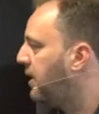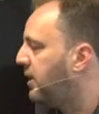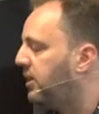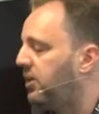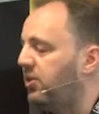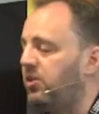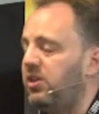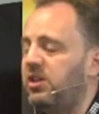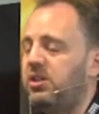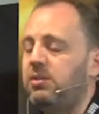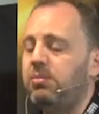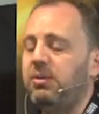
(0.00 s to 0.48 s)

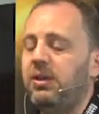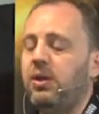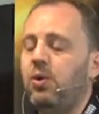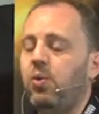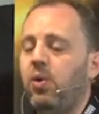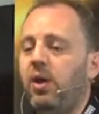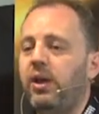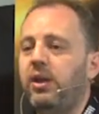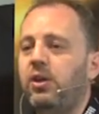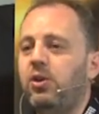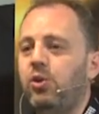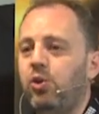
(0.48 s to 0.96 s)
You need to be
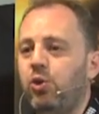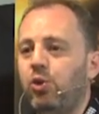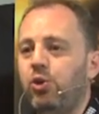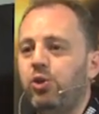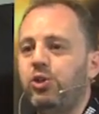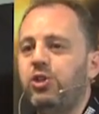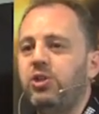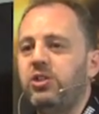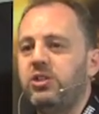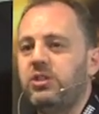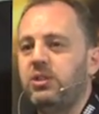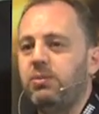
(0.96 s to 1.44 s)
quite
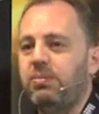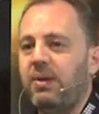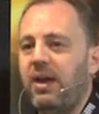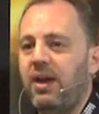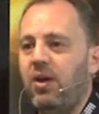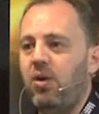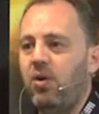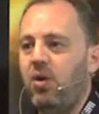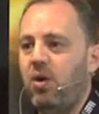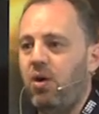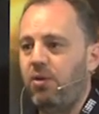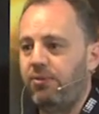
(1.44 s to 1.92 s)
cautious
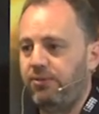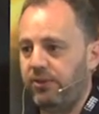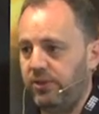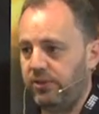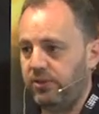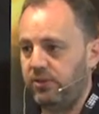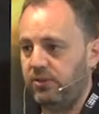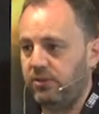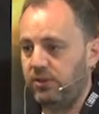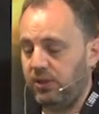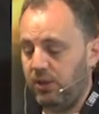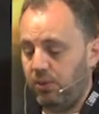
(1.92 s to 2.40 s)
about
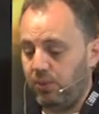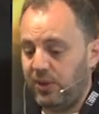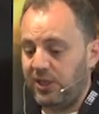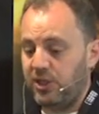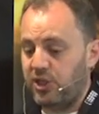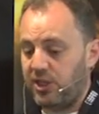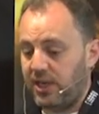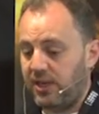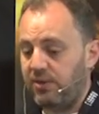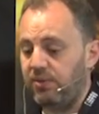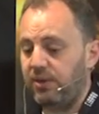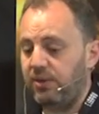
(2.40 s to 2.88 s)
often, you know, we
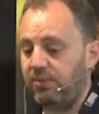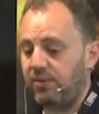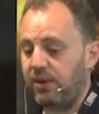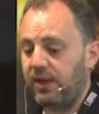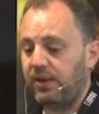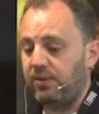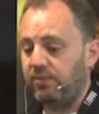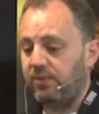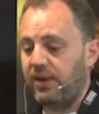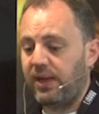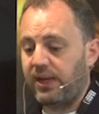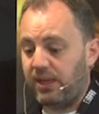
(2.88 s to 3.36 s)
generally
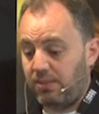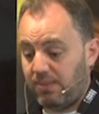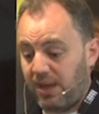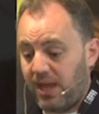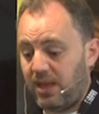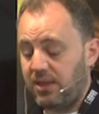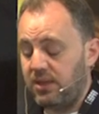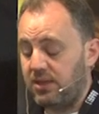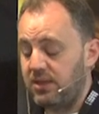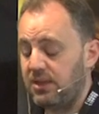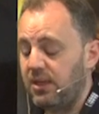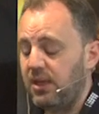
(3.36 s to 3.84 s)

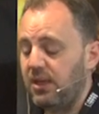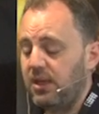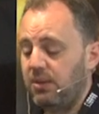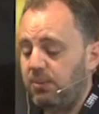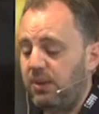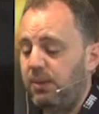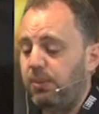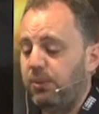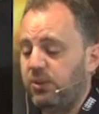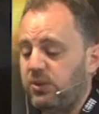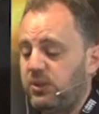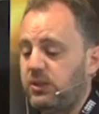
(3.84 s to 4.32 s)
recommend
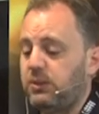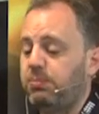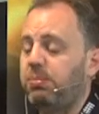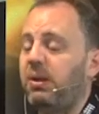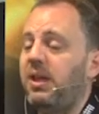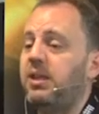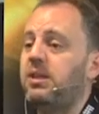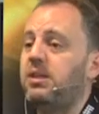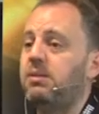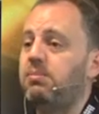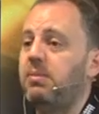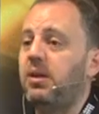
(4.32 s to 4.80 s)
people
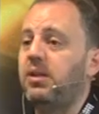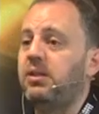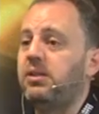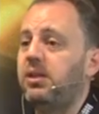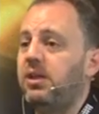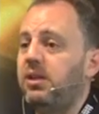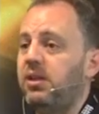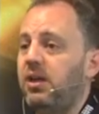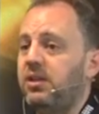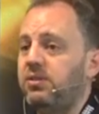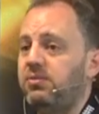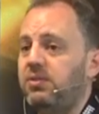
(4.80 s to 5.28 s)
split the
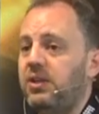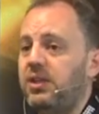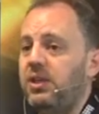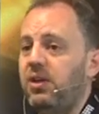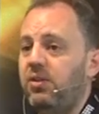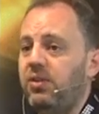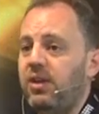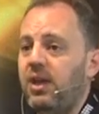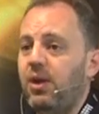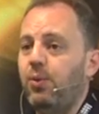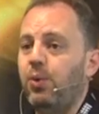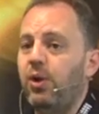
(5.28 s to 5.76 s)
multicast
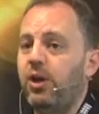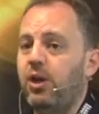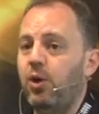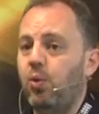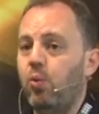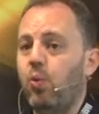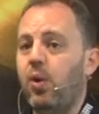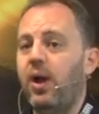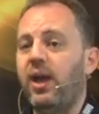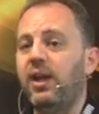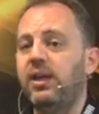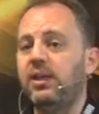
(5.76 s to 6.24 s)
video network
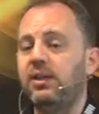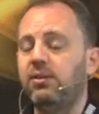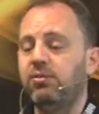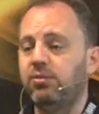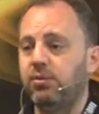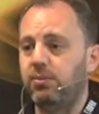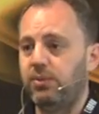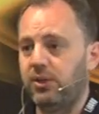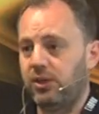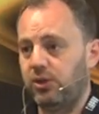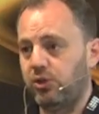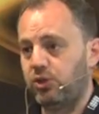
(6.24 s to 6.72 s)
away
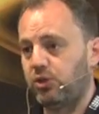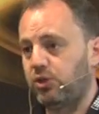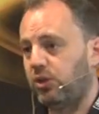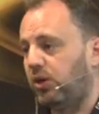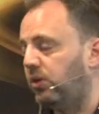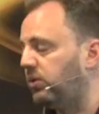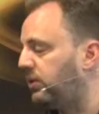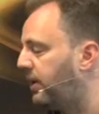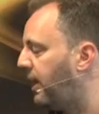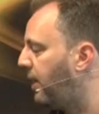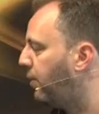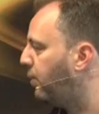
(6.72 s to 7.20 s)
from the
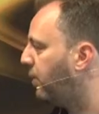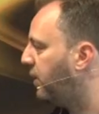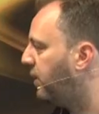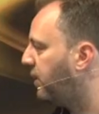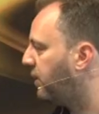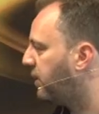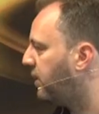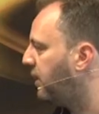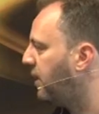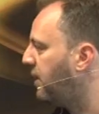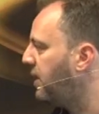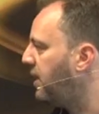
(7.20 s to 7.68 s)
control
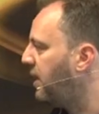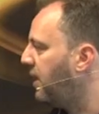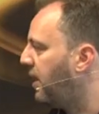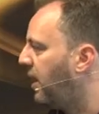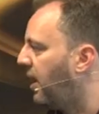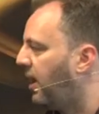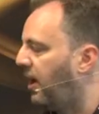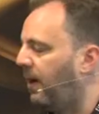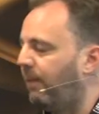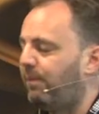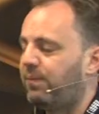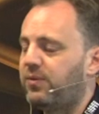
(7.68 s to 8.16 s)
network.
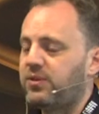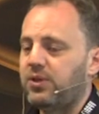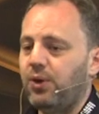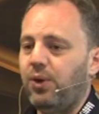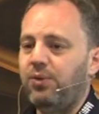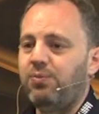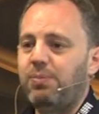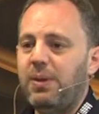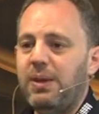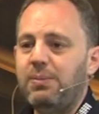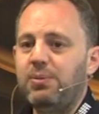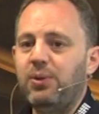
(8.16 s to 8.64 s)
So
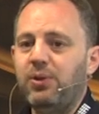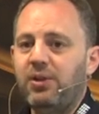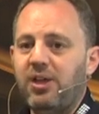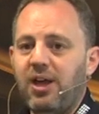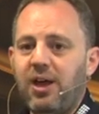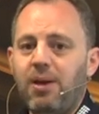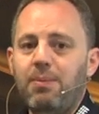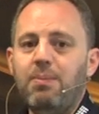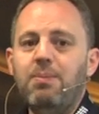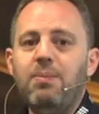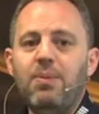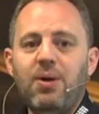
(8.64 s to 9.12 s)
if people
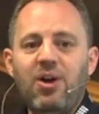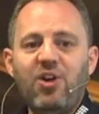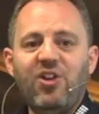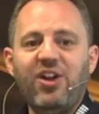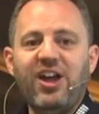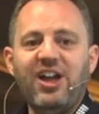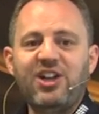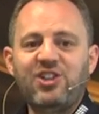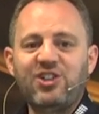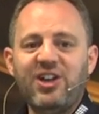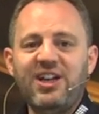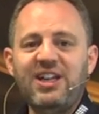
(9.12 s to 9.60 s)
come on
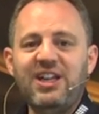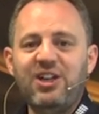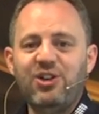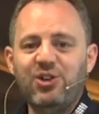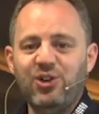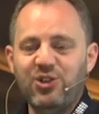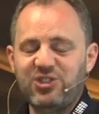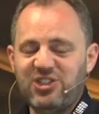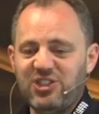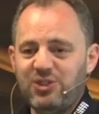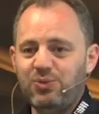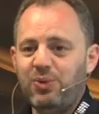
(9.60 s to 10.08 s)
our training
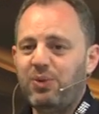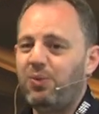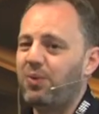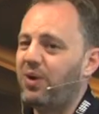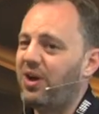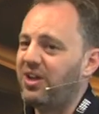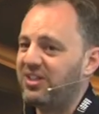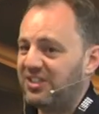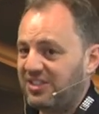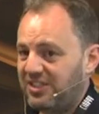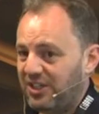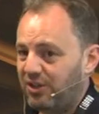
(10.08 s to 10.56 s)
courses, and we
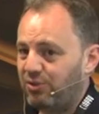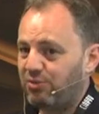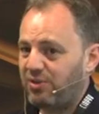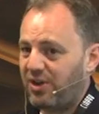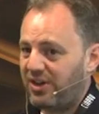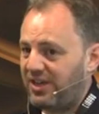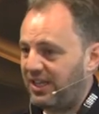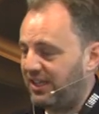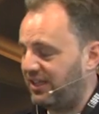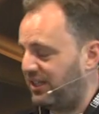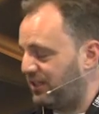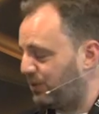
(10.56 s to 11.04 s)
were still
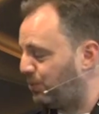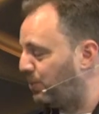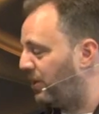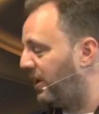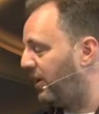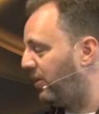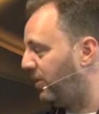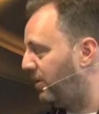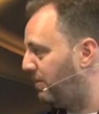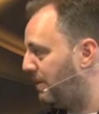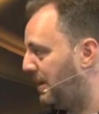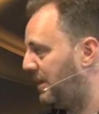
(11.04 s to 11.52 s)
running this way
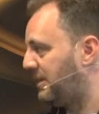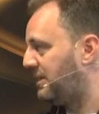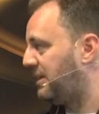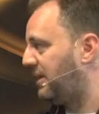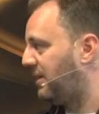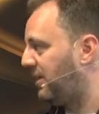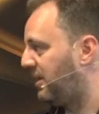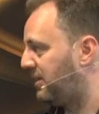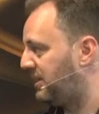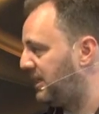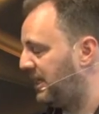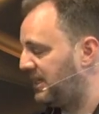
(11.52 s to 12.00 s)
on the
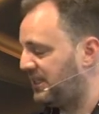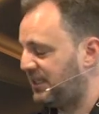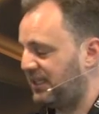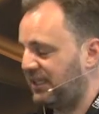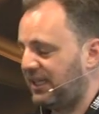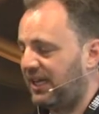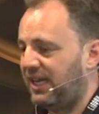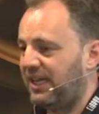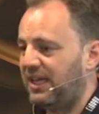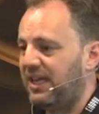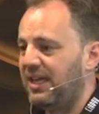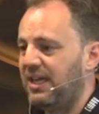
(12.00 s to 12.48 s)
masterclass
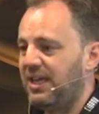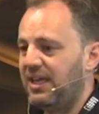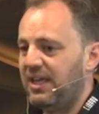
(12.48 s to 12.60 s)
yesterday,